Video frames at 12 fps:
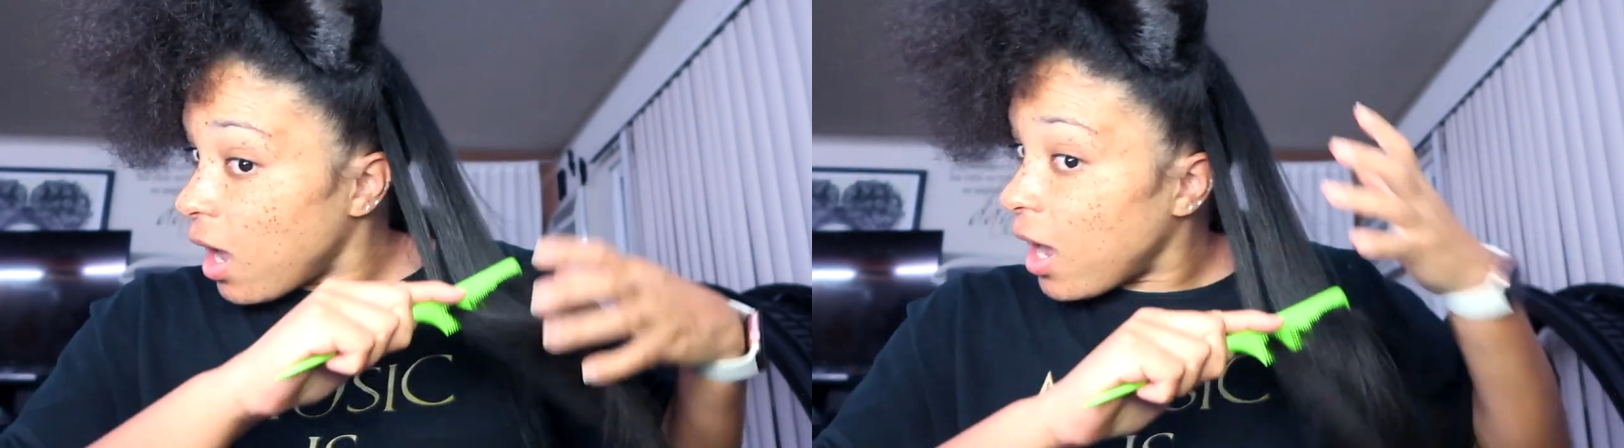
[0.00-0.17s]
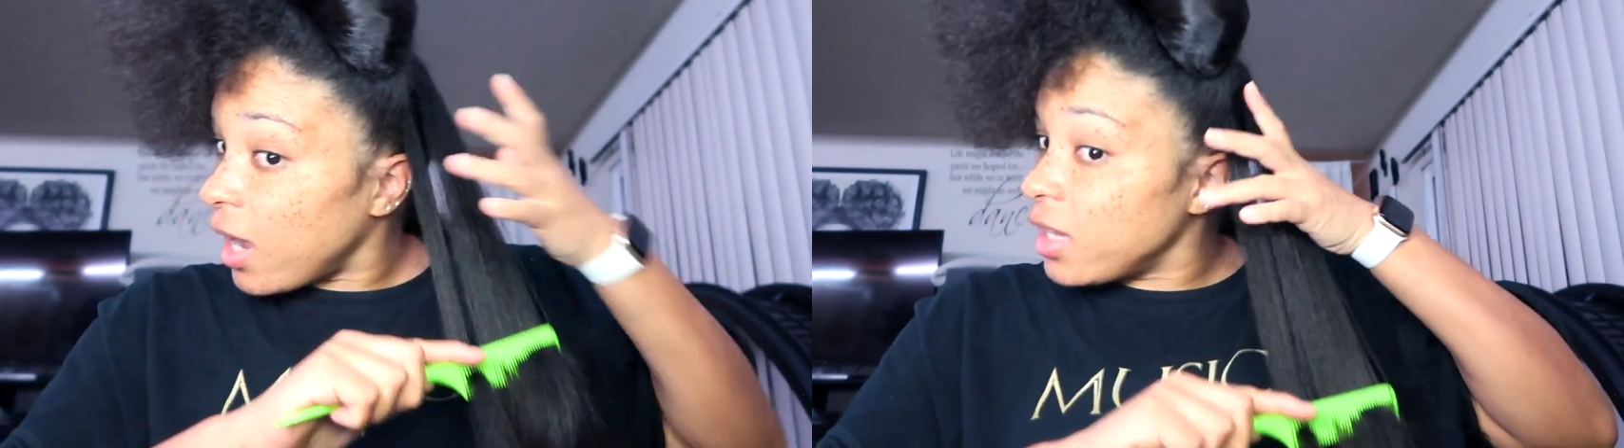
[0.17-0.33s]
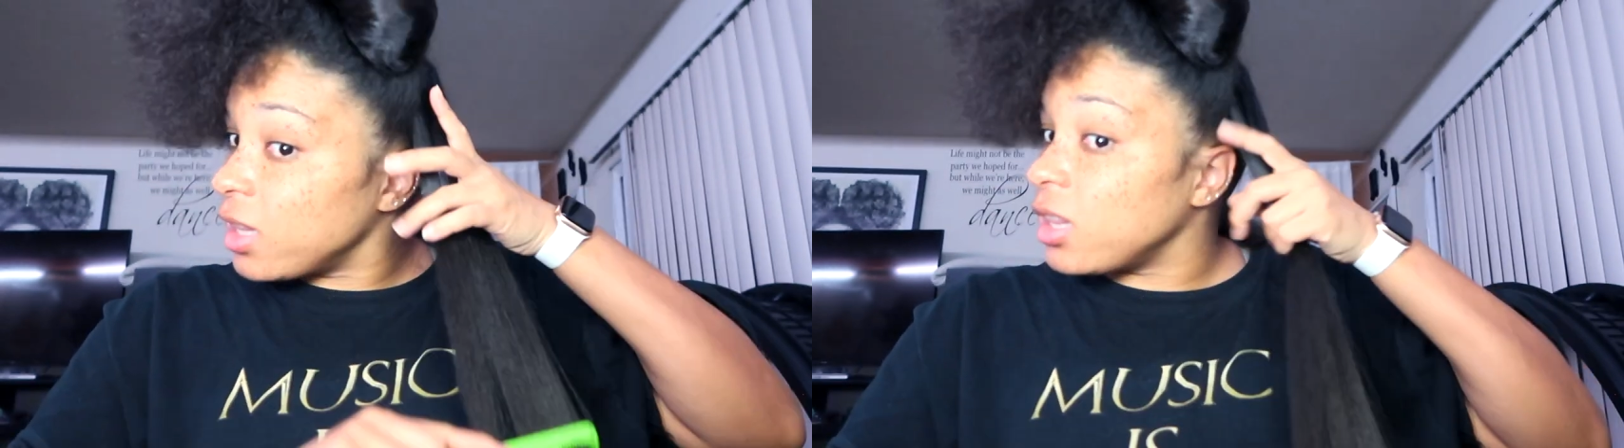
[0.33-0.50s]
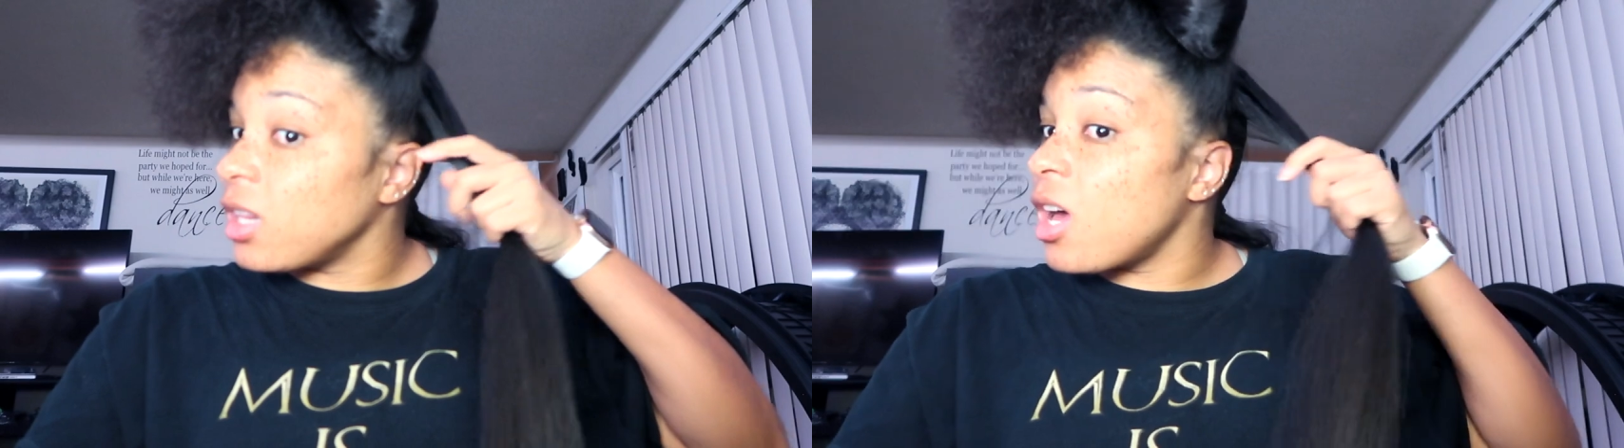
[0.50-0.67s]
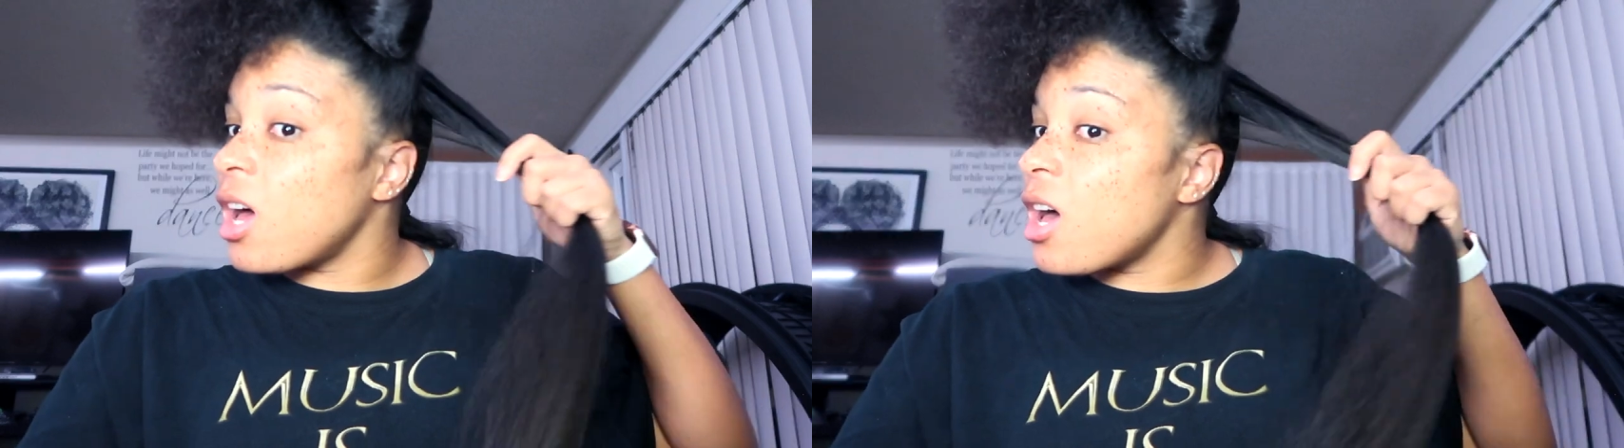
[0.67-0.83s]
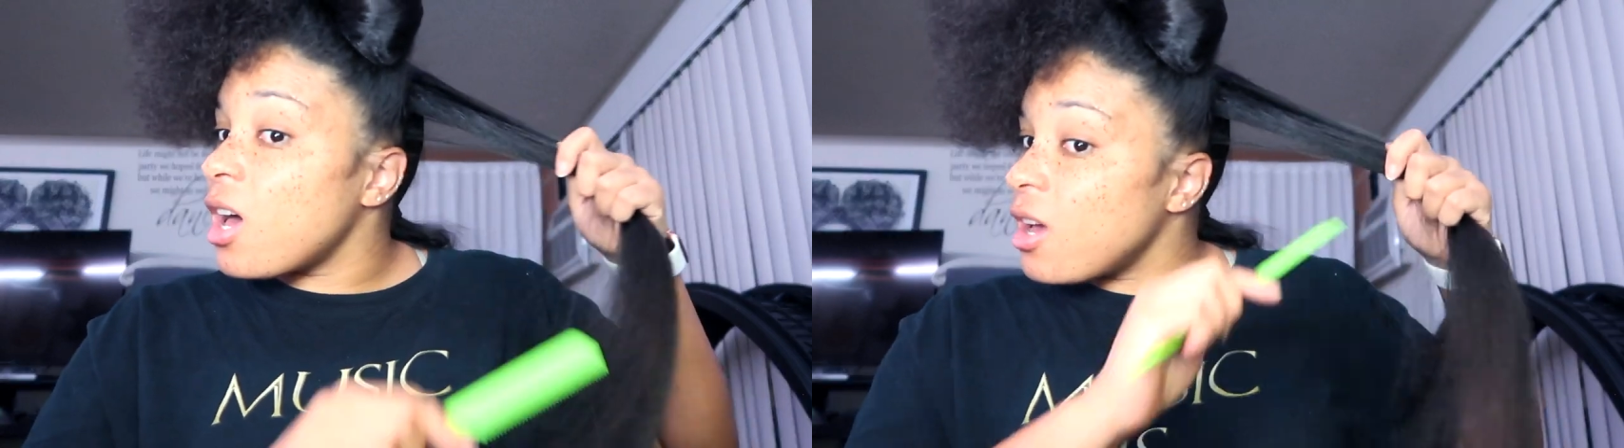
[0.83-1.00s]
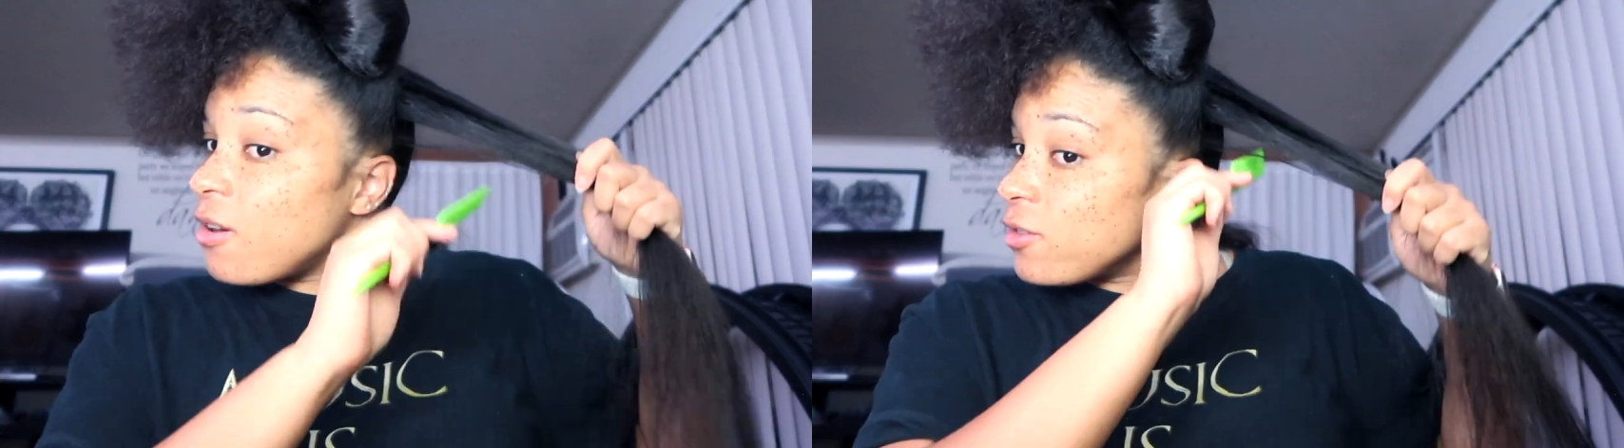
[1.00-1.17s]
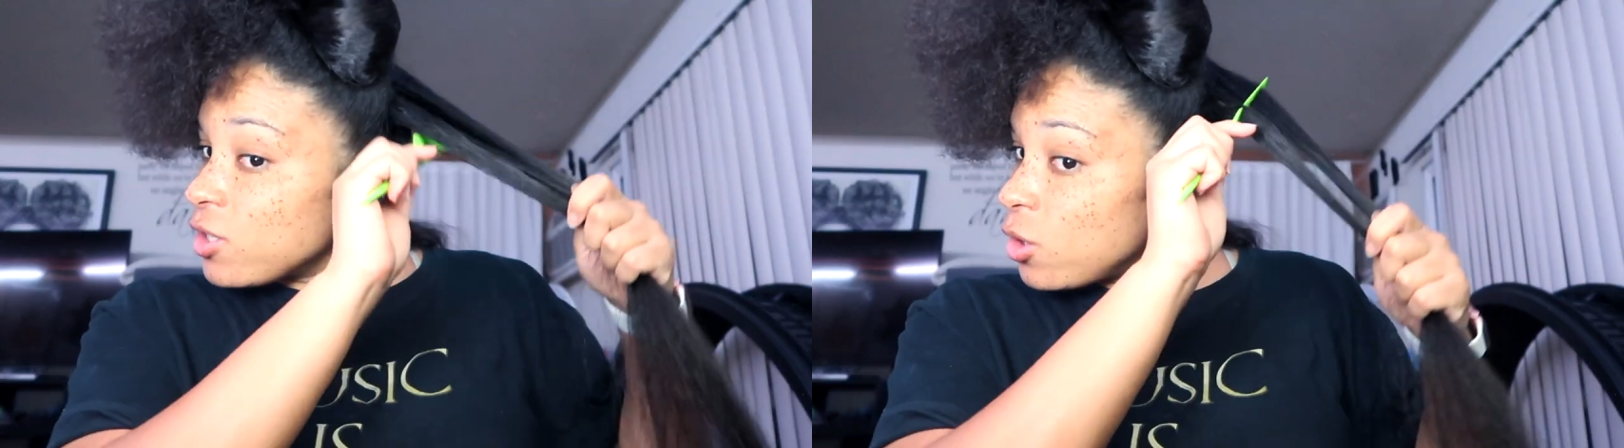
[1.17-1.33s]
I love